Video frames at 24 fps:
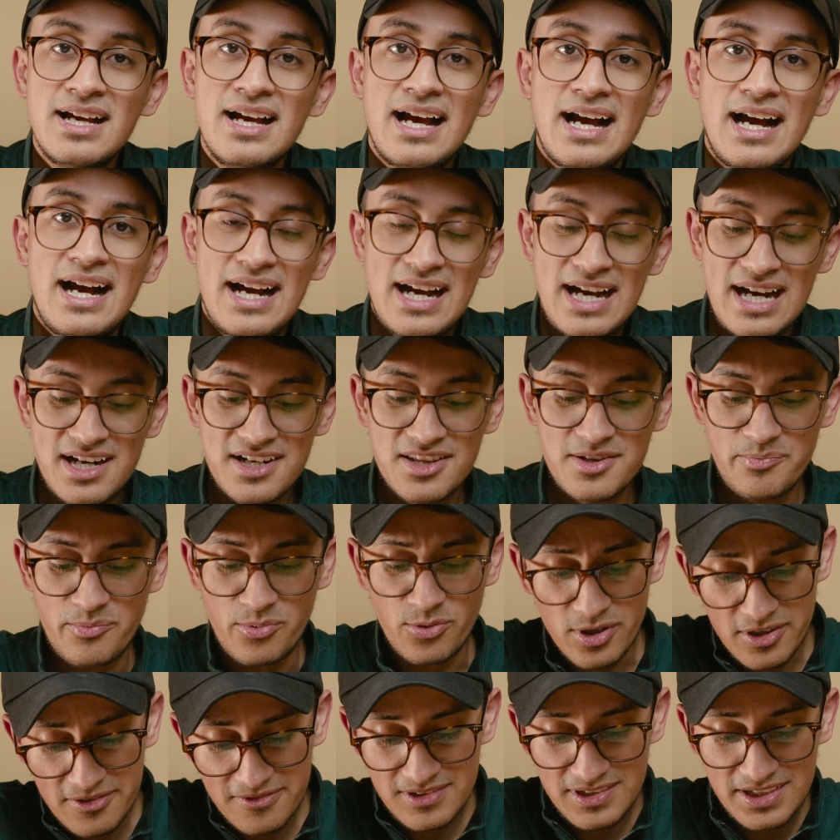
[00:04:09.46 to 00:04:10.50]
I had the
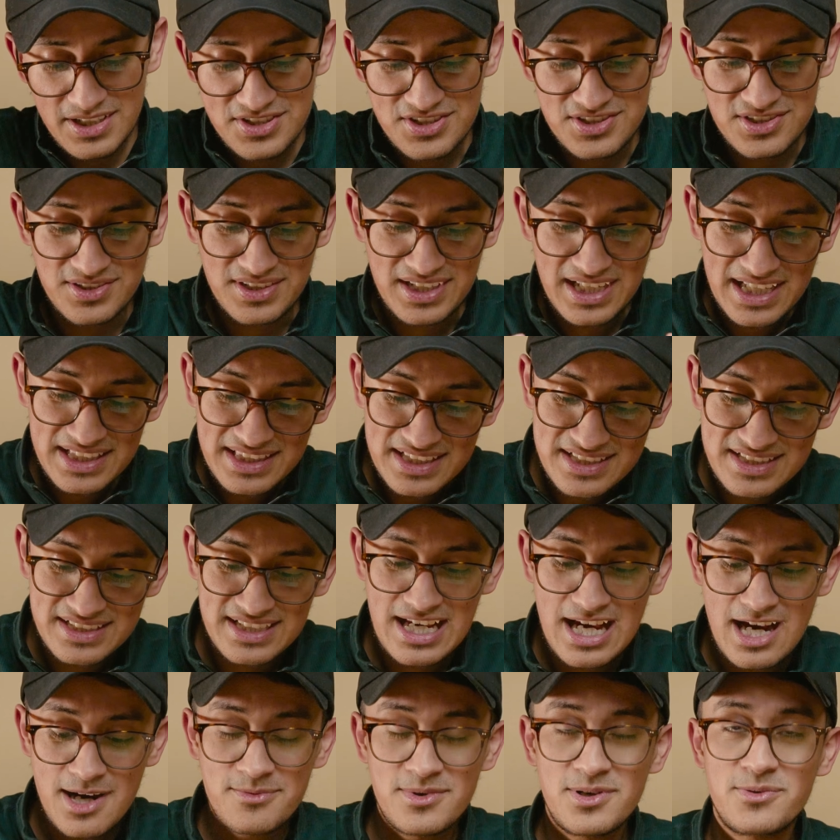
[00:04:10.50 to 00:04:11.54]
privilege to get this
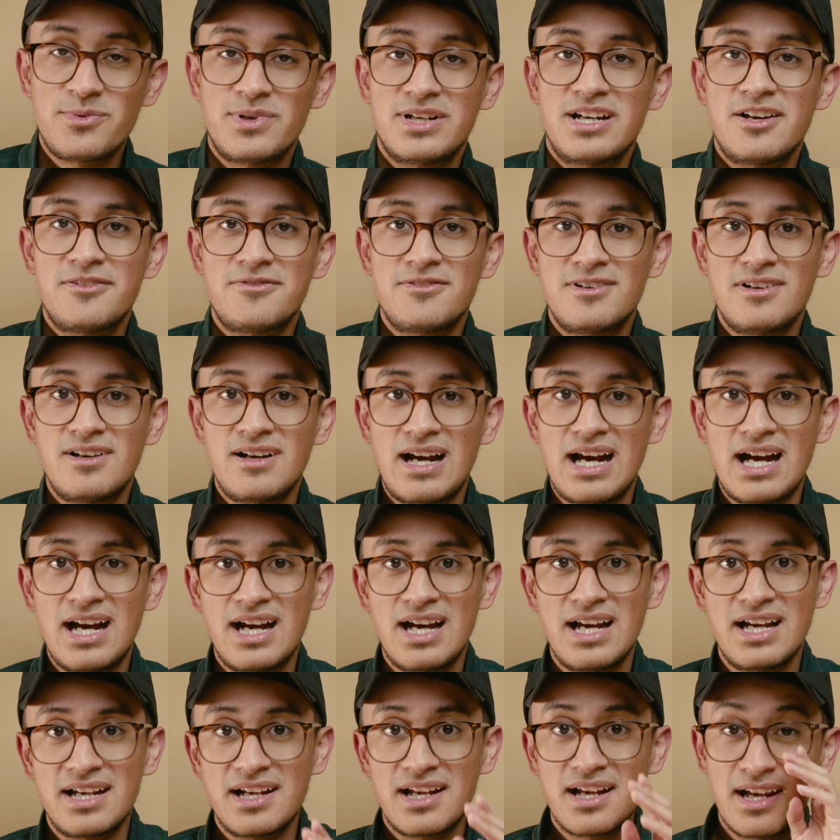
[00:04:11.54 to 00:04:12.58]
camera whenever
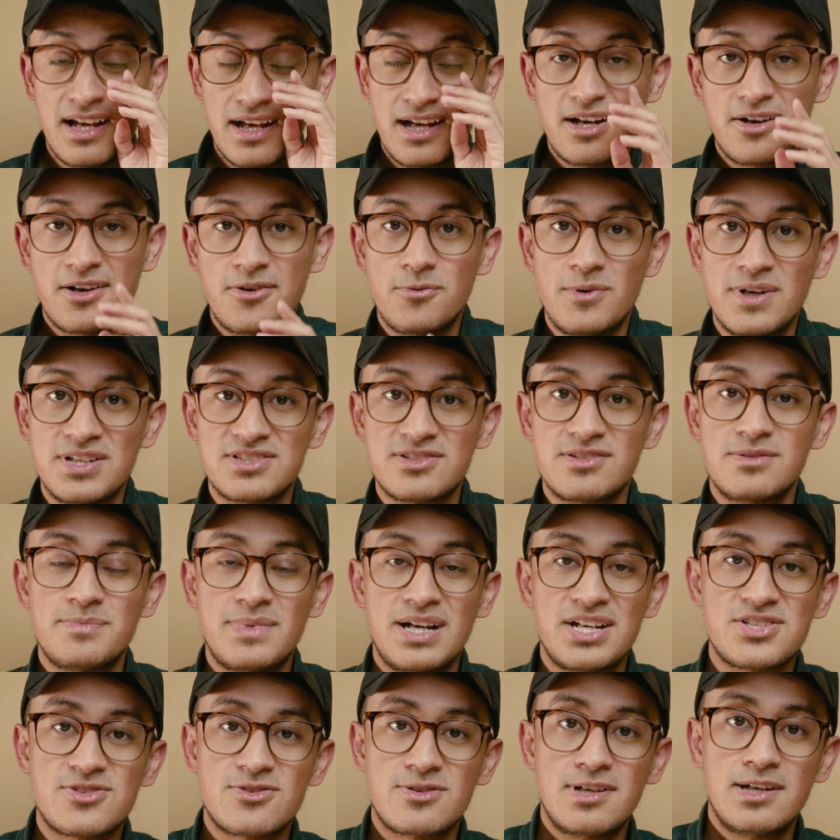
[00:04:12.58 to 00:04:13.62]
I went to
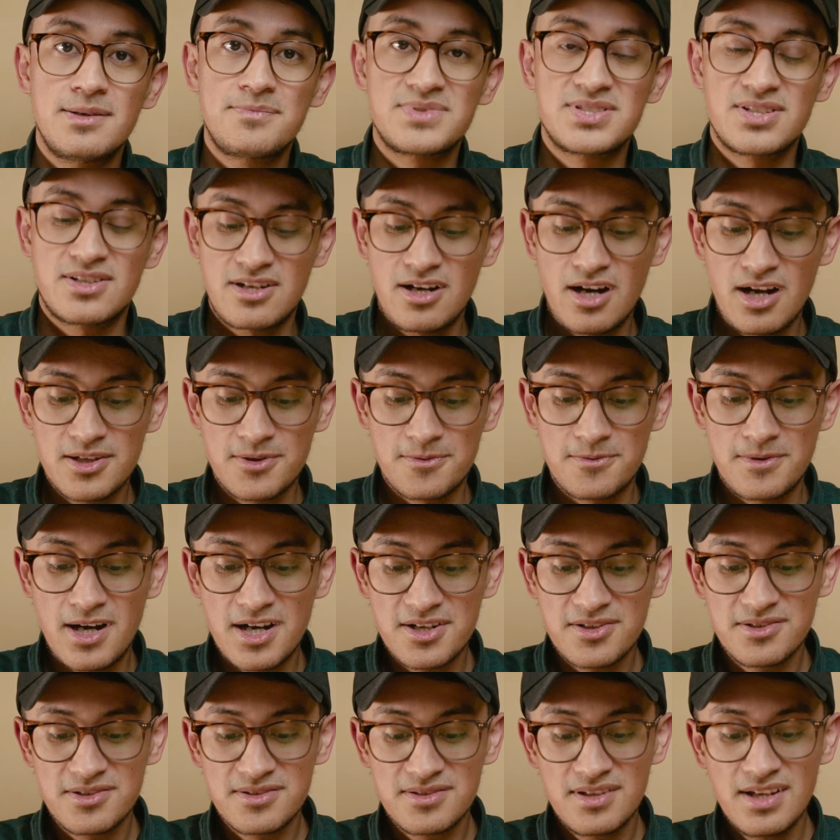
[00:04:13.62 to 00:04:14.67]
my trip to
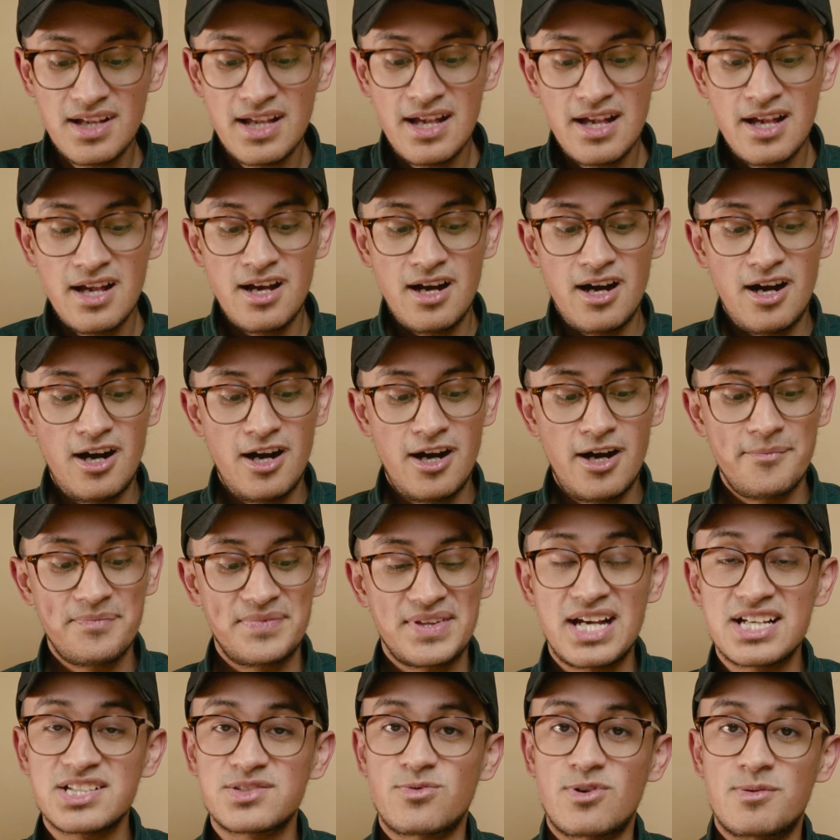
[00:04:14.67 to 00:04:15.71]
Colorado.
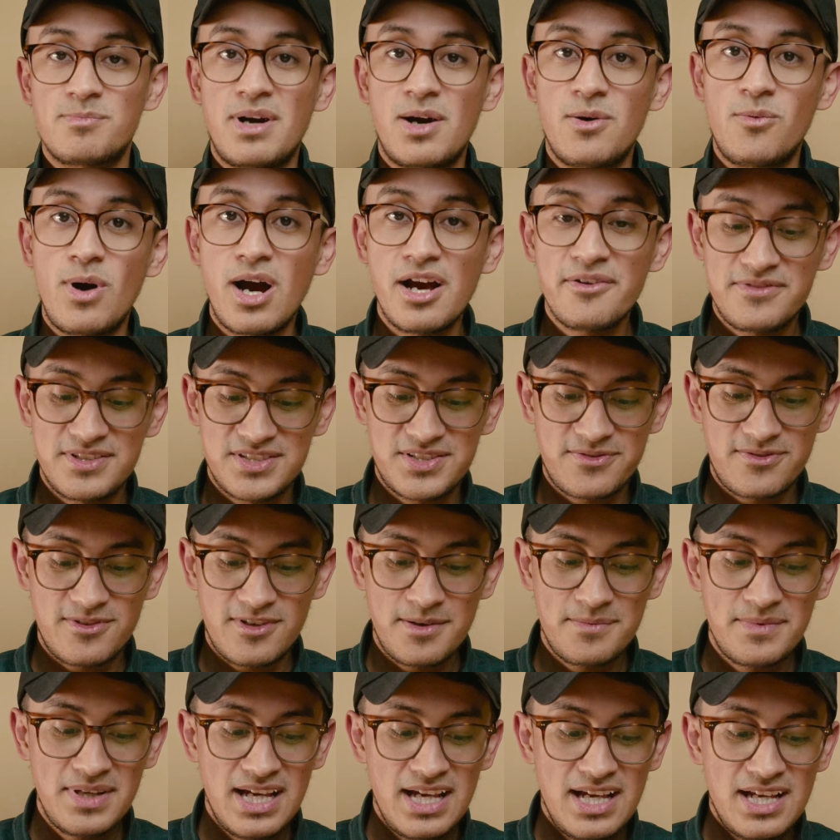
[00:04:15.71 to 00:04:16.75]
That's where my wife is
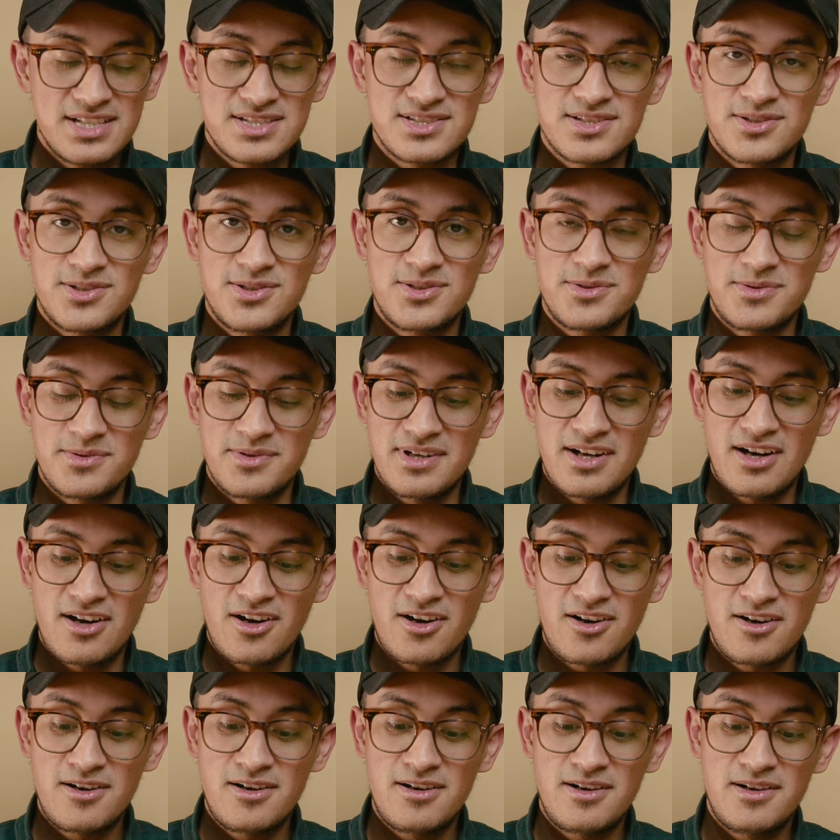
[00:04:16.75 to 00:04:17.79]
from. So
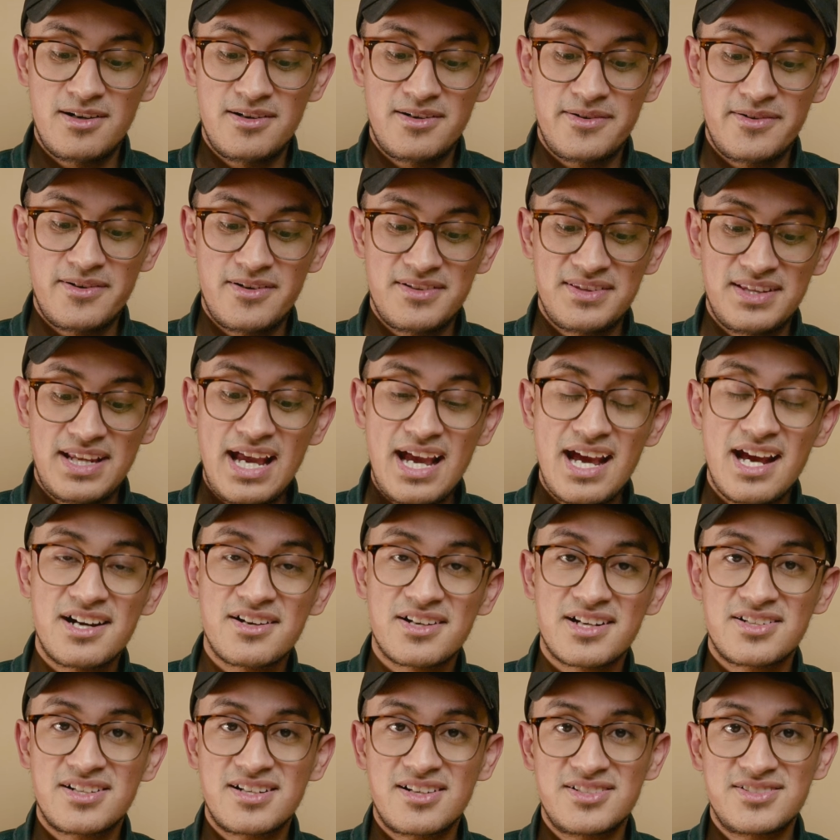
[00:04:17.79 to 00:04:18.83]
her
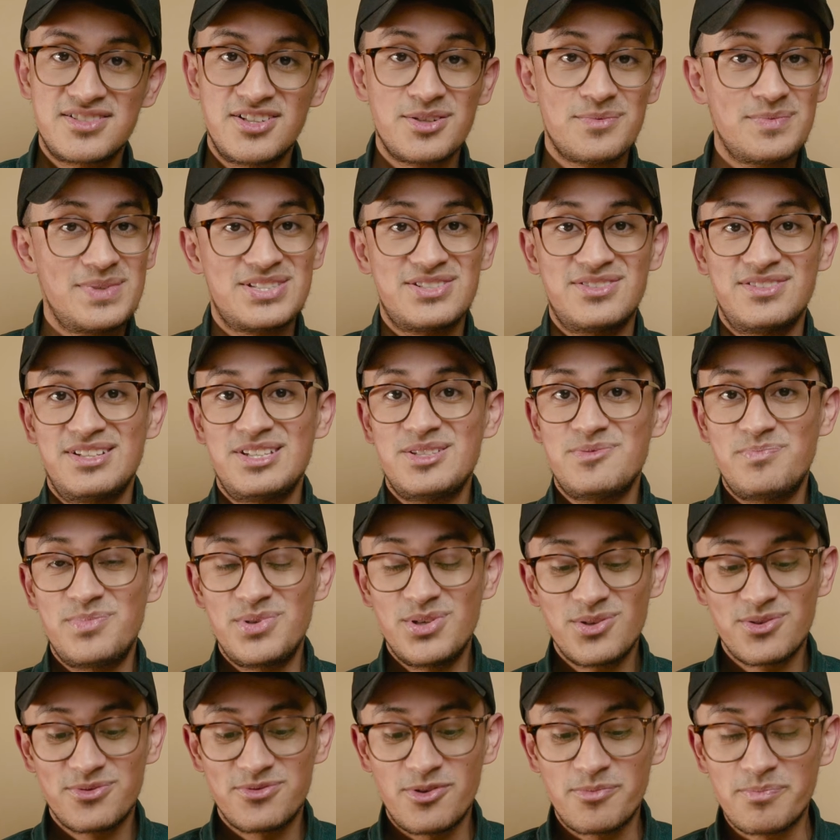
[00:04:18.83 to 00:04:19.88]
dad took me to these
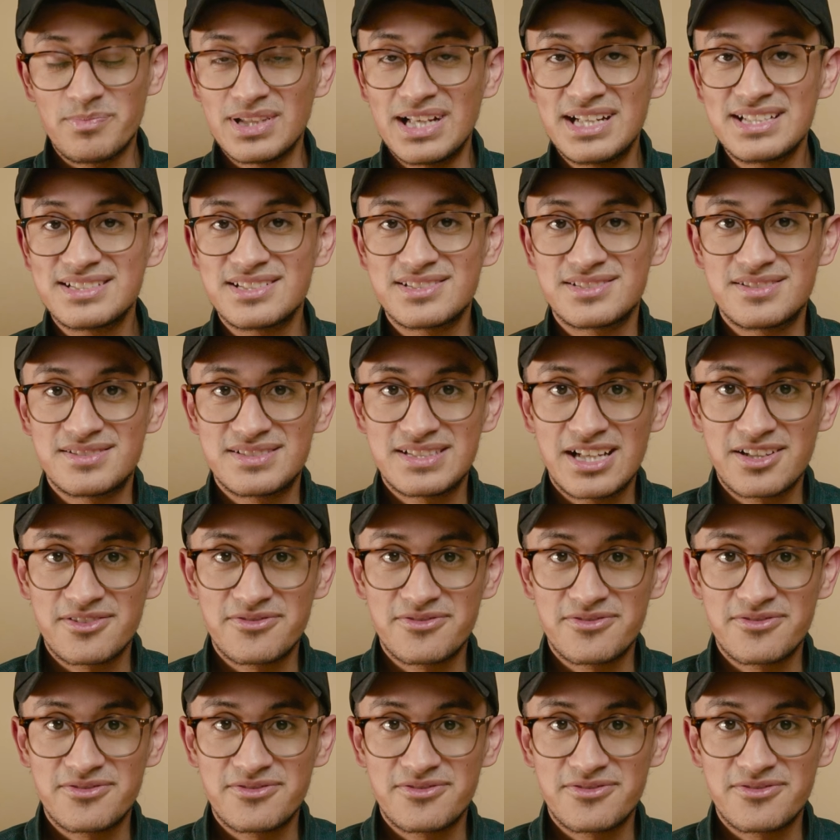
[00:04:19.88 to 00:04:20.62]
beautiful places to take